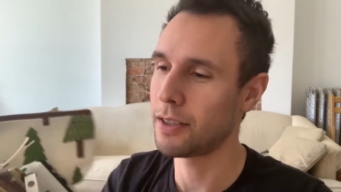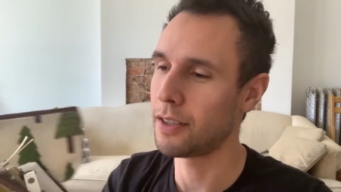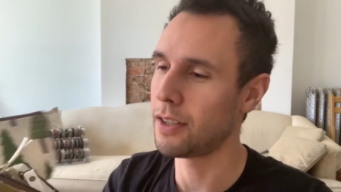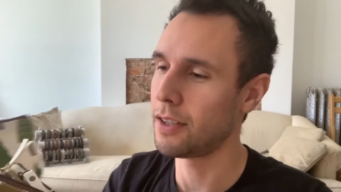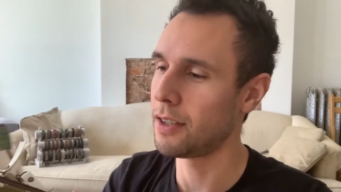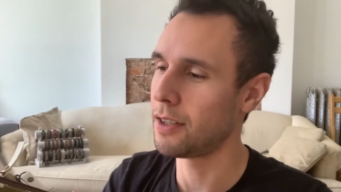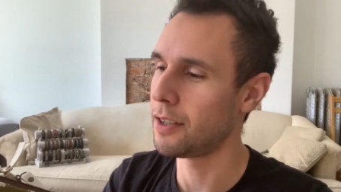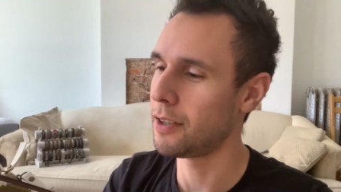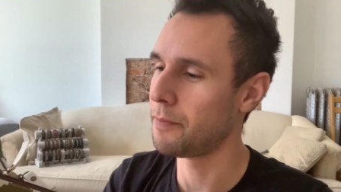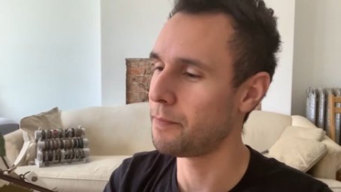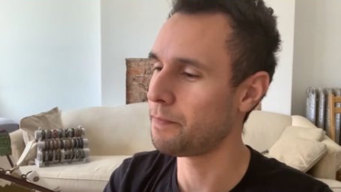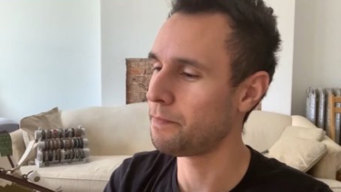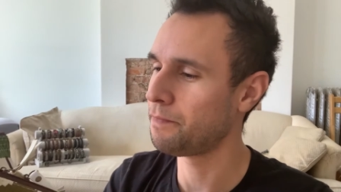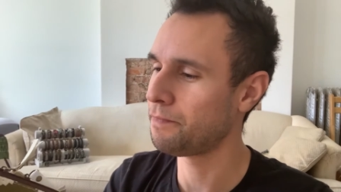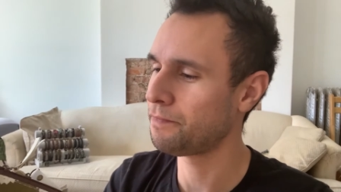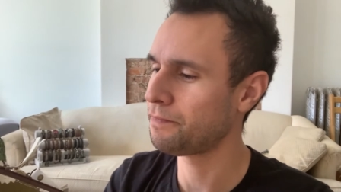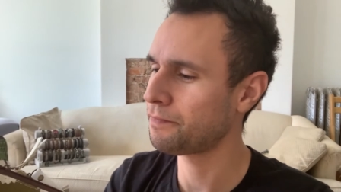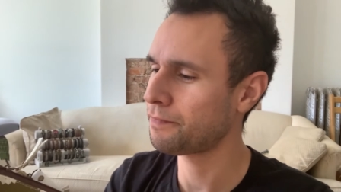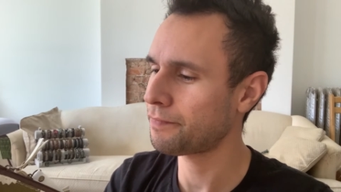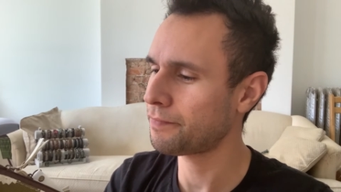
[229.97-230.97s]
Um,
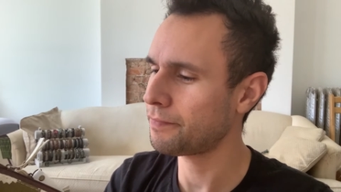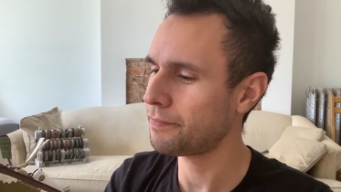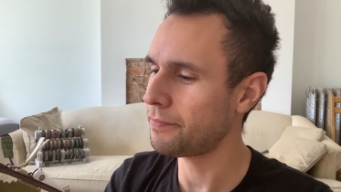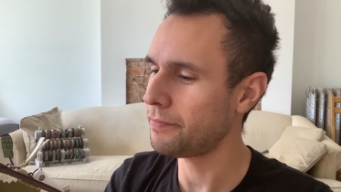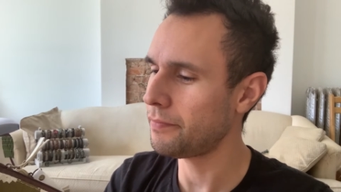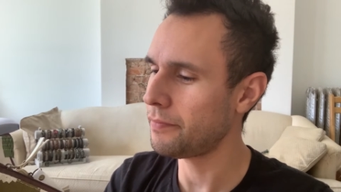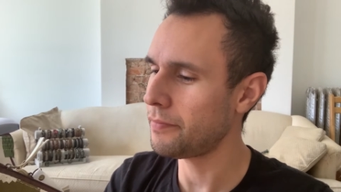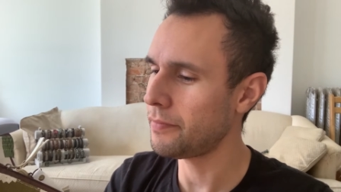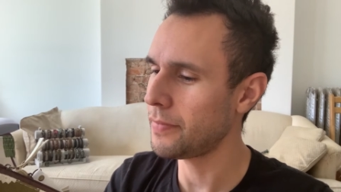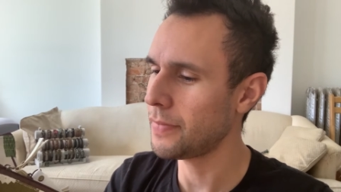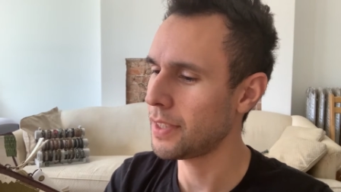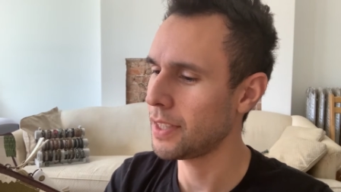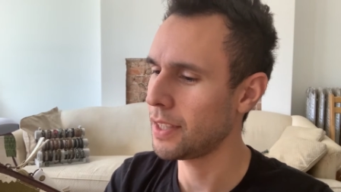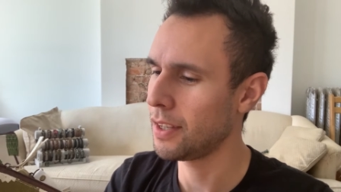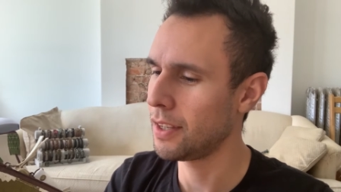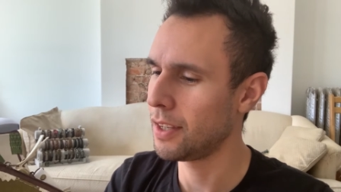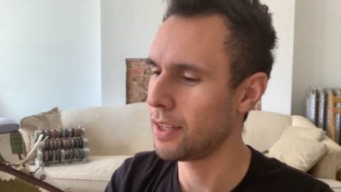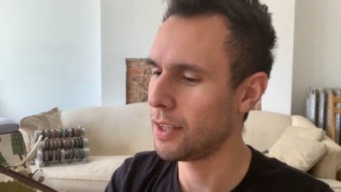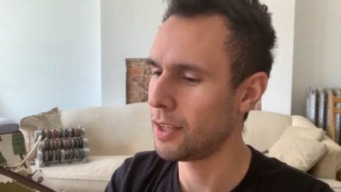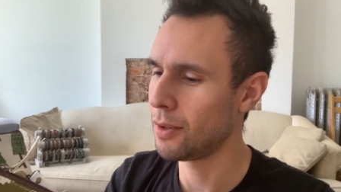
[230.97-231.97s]

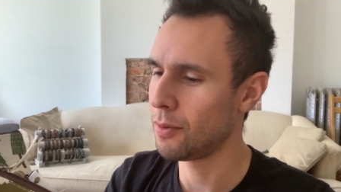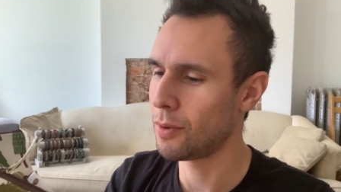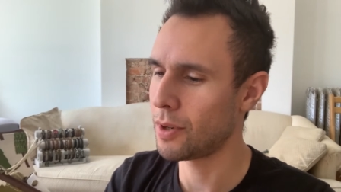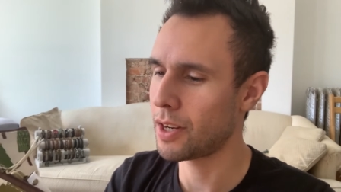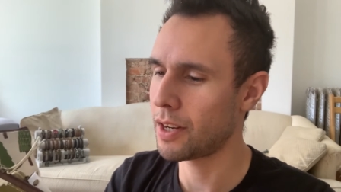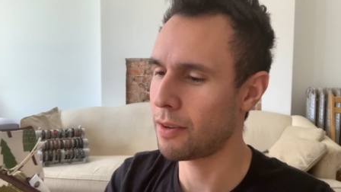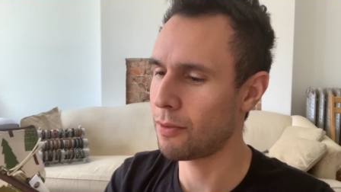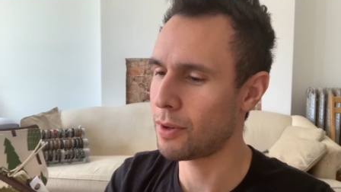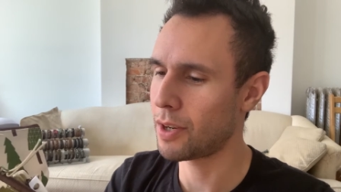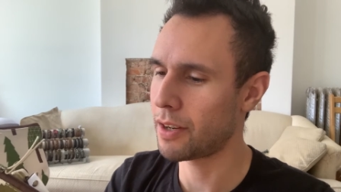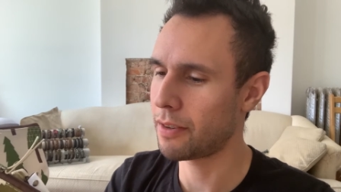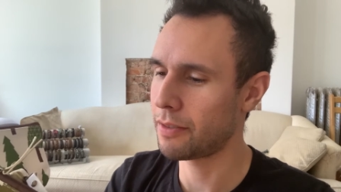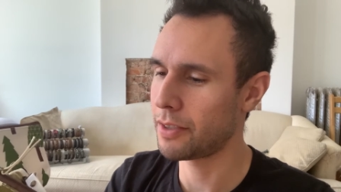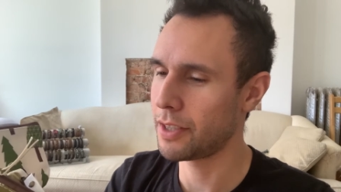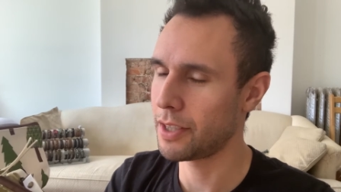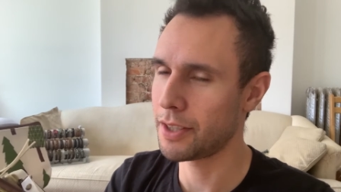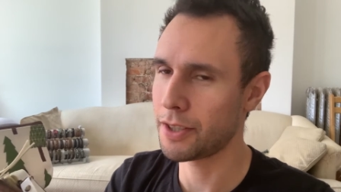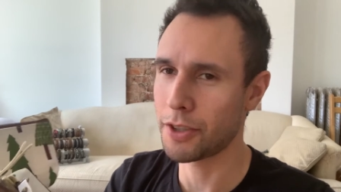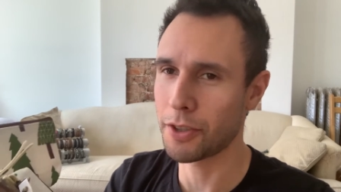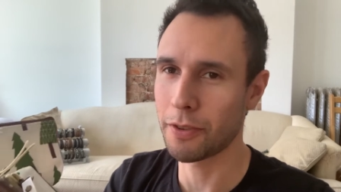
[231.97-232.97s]
whatever, whatever
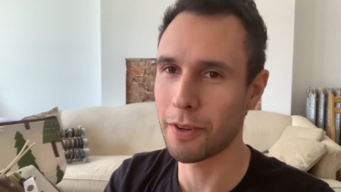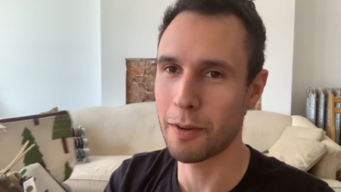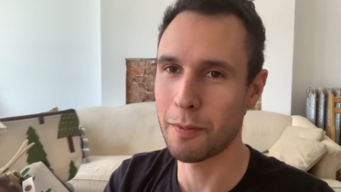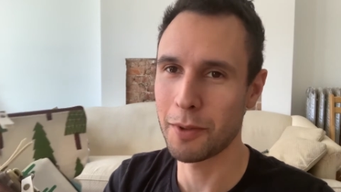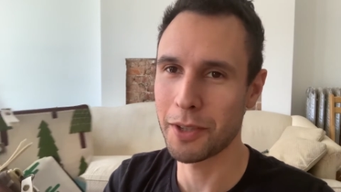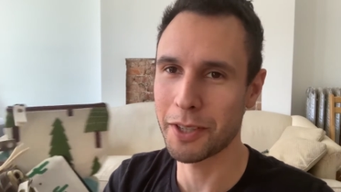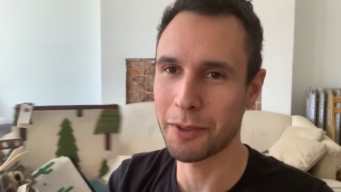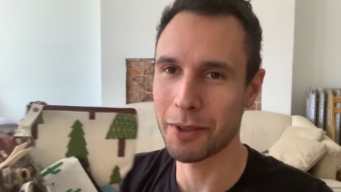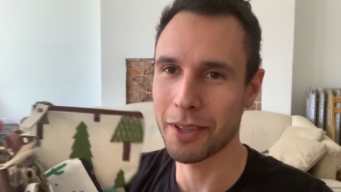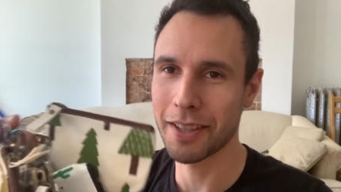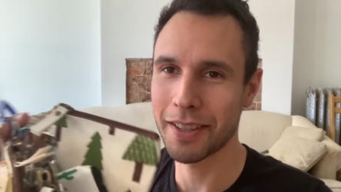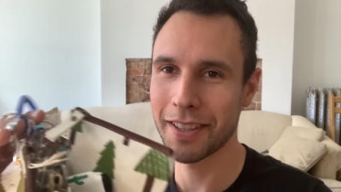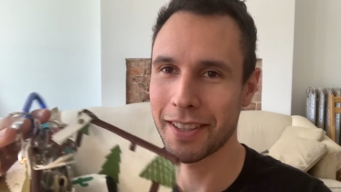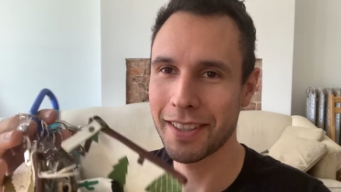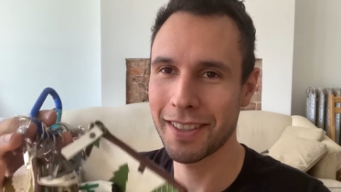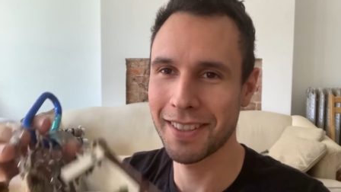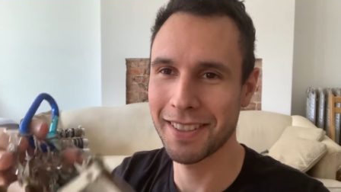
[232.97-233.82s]
it is you're fumbling with,